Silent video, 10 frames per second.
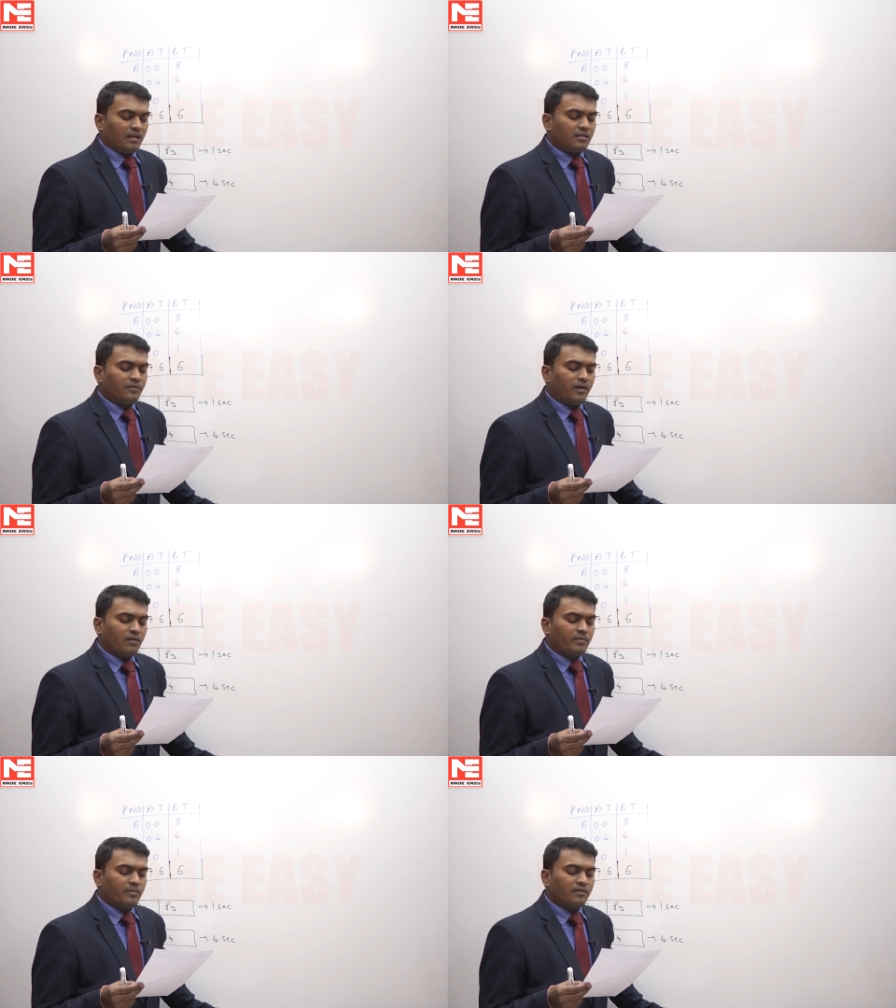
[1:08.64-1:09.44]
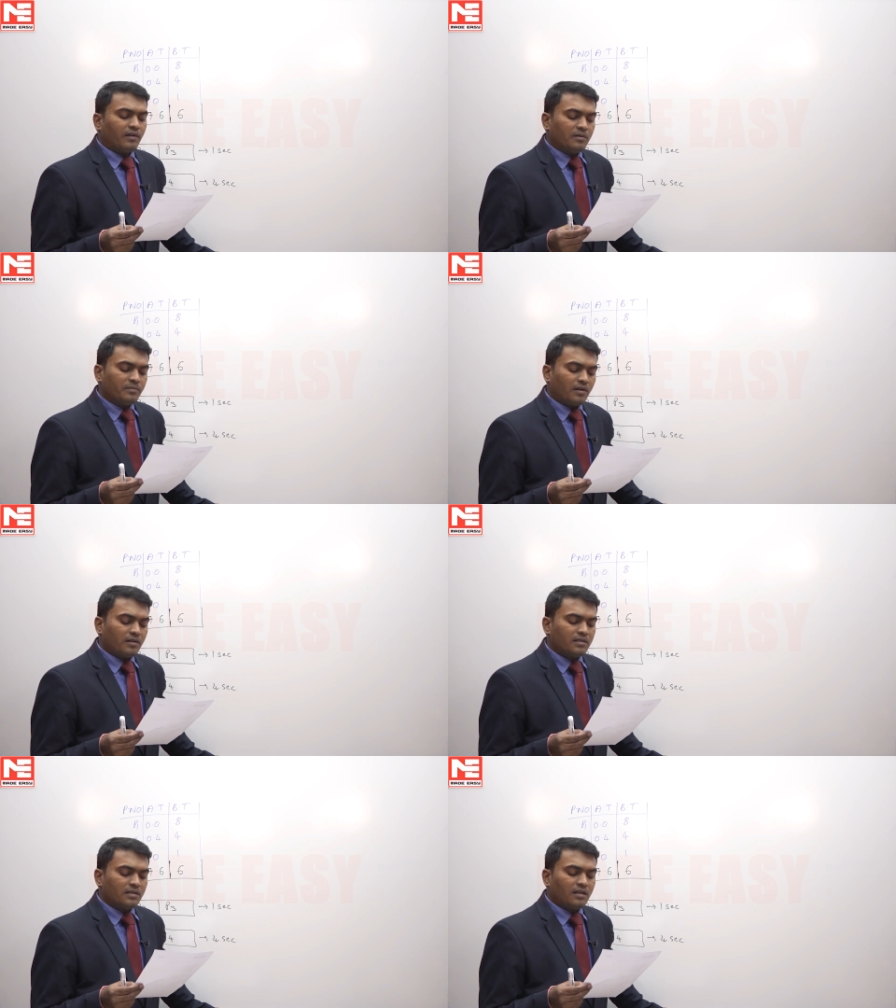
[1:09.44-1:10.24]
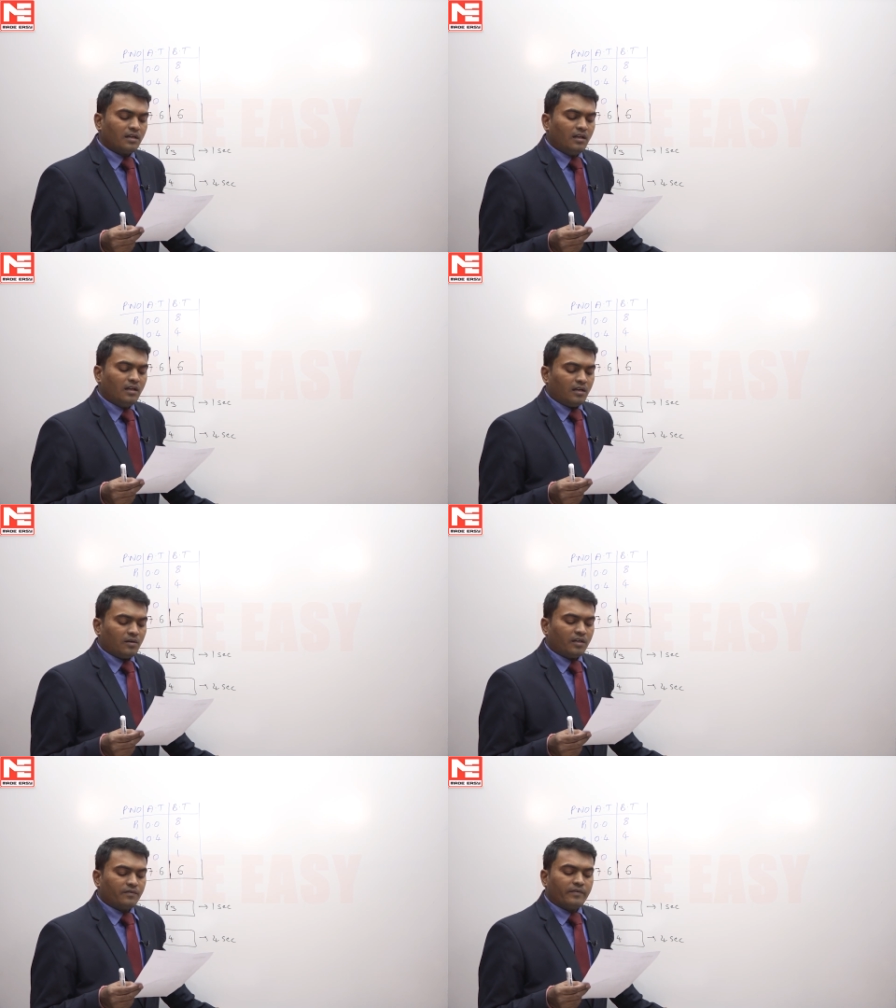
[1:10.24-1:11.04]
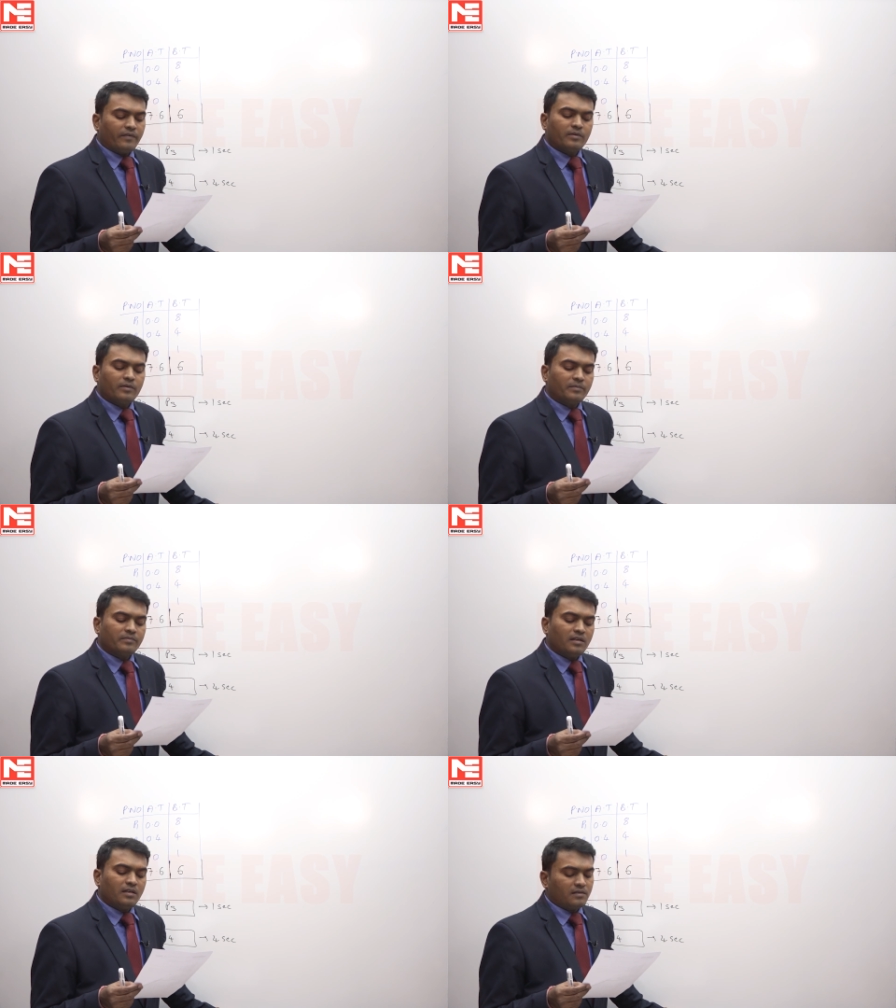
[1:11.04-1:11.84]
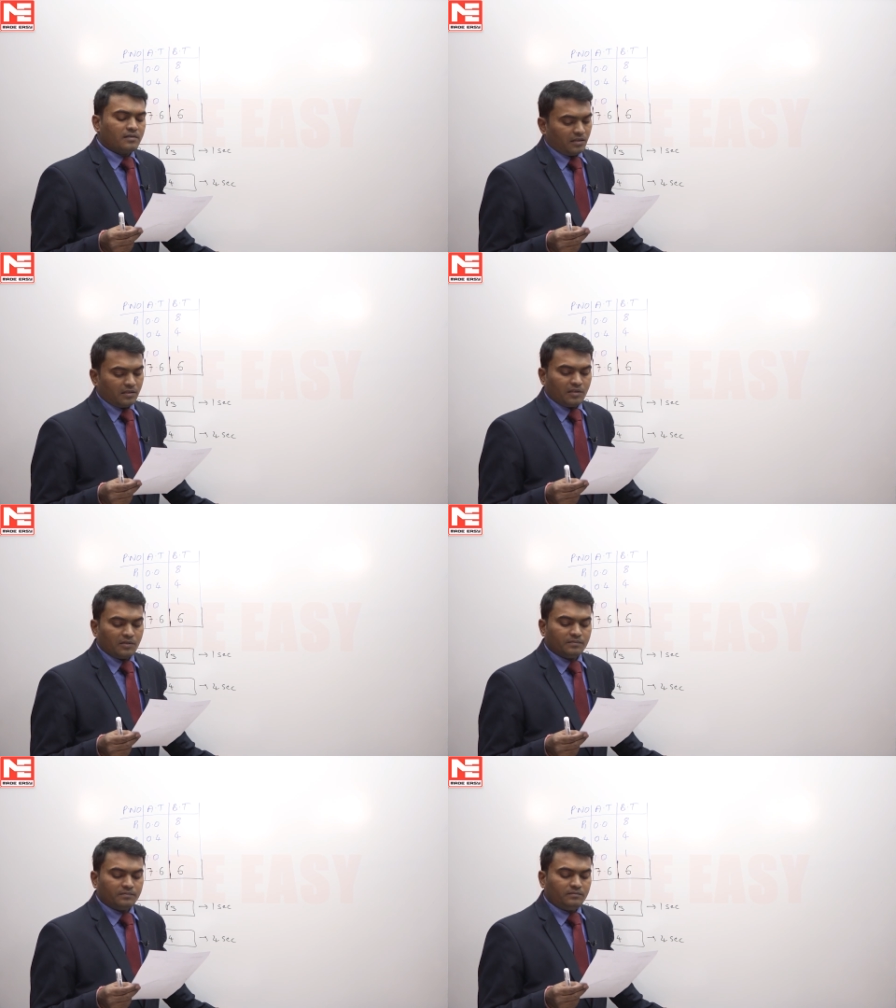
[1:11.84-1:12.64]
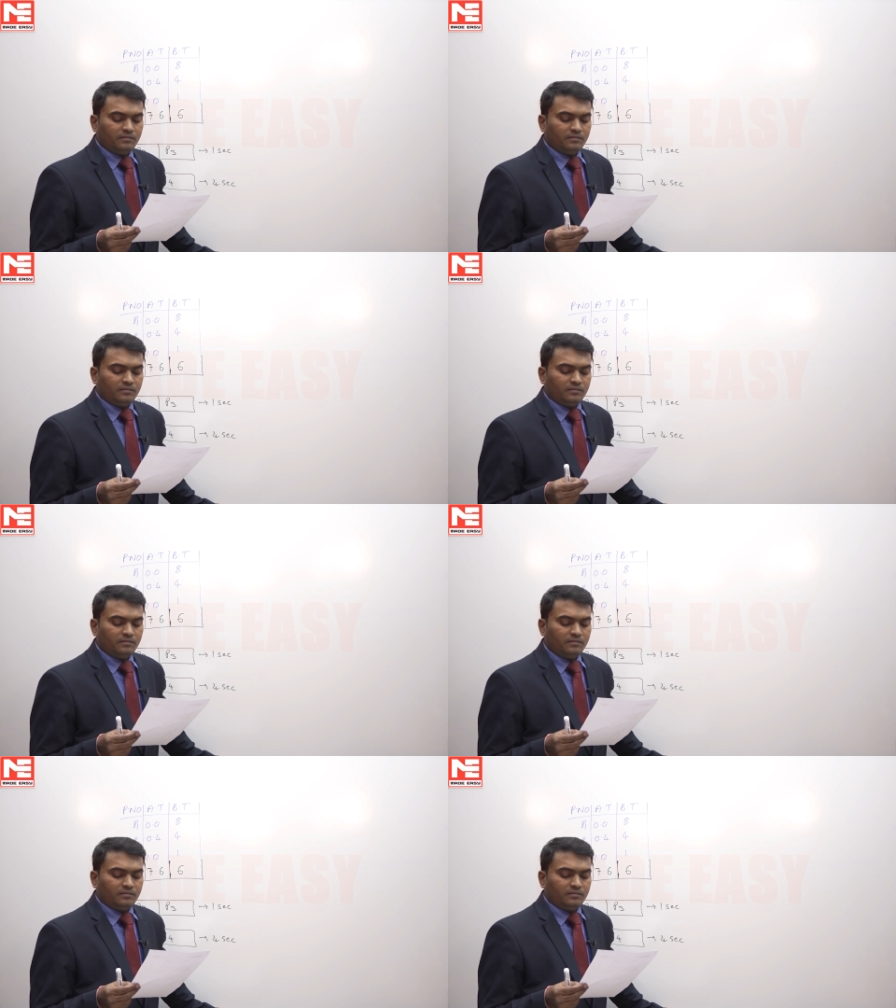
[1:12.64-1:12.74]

and uh, followed by one process okay if available from the second queue